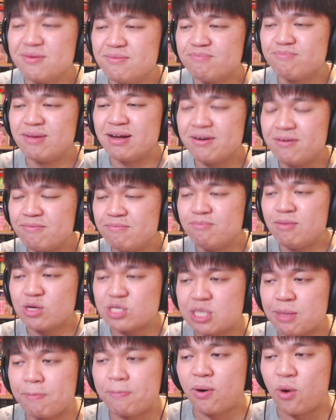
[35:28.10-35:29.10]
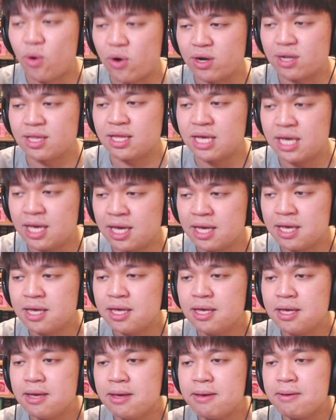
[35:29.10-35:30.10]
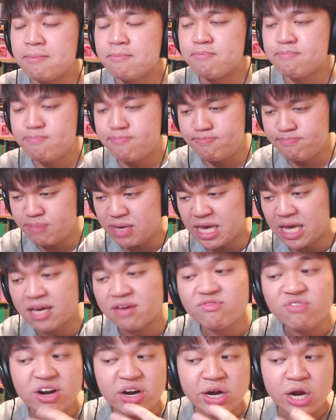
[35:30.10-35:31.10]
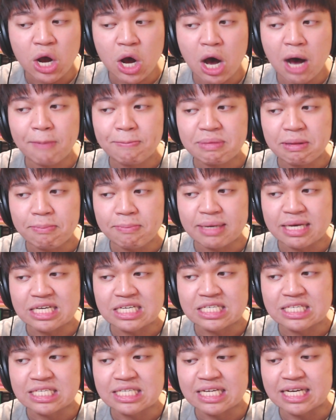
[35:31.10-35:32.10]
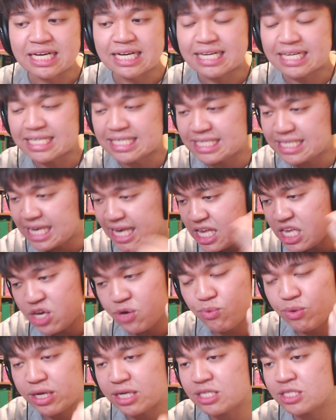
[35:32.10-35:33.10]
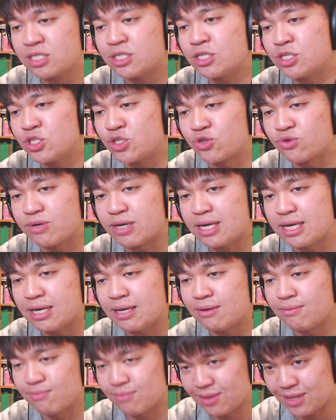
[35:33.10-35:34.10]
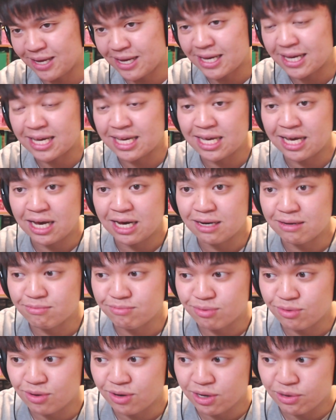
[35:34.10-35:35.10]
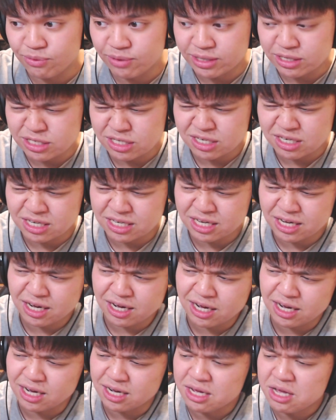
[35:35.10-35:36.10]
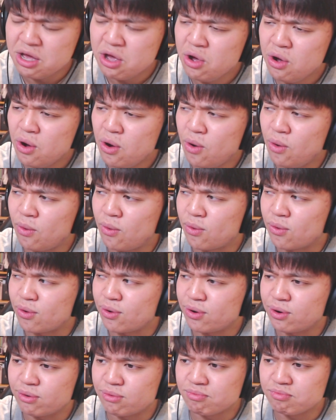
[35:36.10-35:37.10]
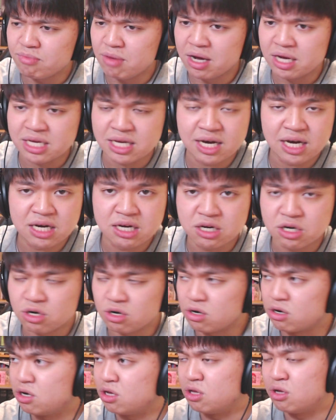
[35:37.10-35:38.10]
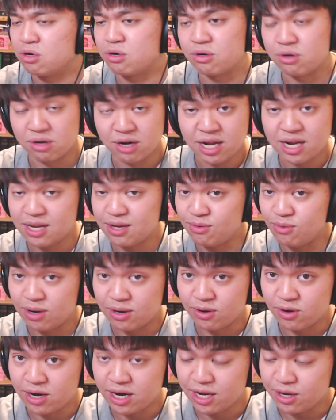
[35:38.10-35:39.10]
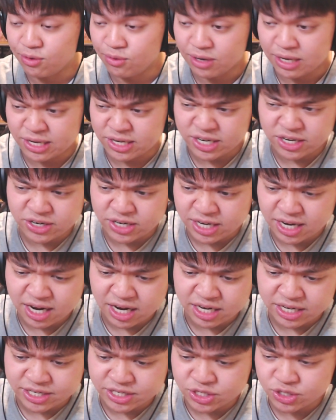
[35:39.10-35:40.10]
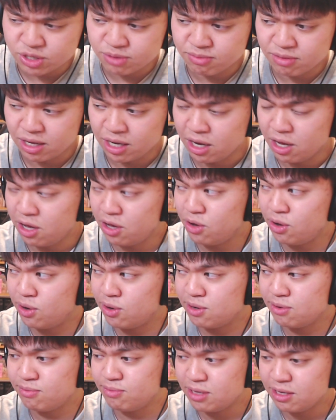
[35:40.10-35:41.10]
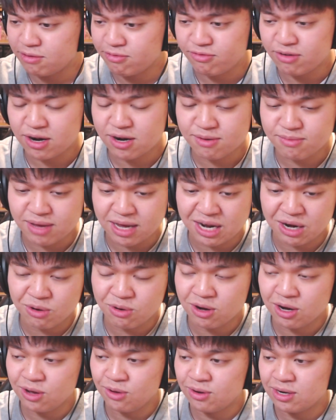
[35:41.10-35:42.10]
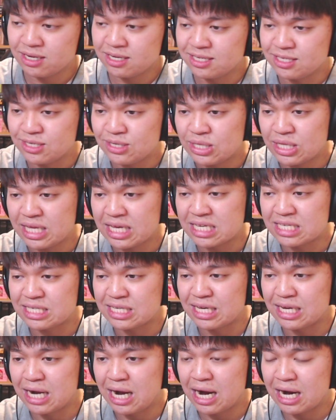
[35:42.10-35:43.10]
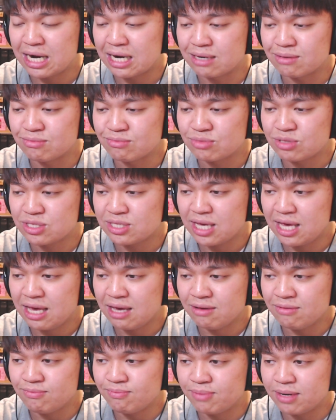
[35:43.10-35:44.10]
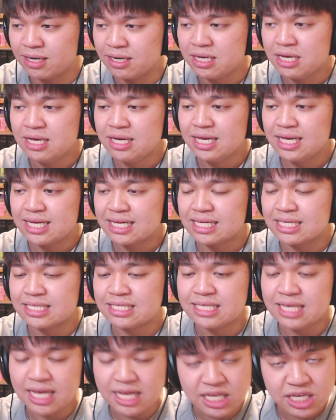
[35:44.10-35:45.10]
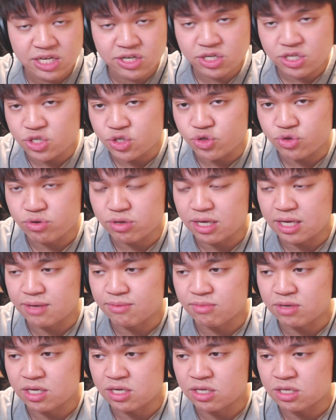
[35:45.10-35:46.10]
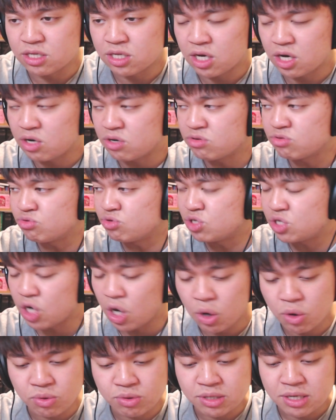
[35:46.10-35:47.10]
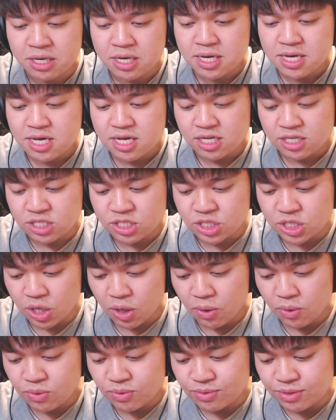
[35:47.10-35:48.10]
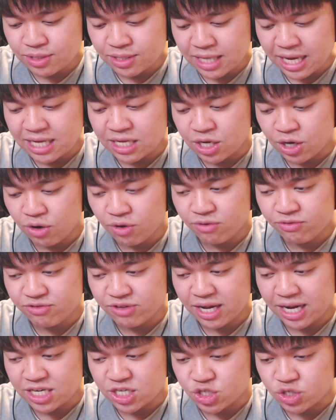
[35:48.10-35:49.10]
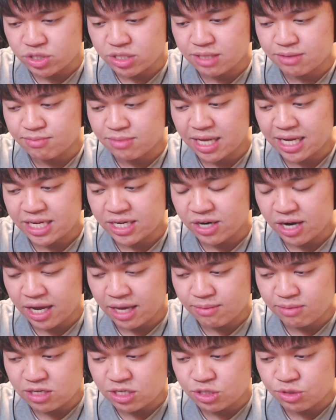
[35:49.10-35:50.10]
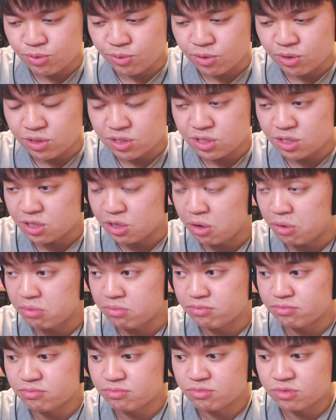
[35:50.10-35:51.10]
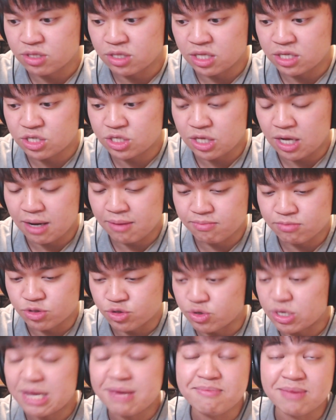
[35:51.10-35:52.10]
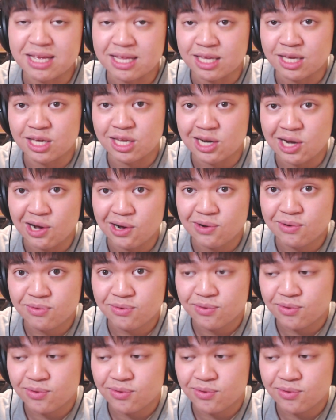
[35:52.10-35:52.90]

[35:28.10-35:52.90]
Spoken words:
But most importantly, being very optimistic, continuing to dream like a young boy when you're young, or a young girl, or anyone, right? When you're young, you dream like, oh, I want to be a fireman, or I want to do this, you know what I'm saying? But continue to dream, you know? Don't let go of that dream that you're aiming towards, or don't stop dreaming, you know?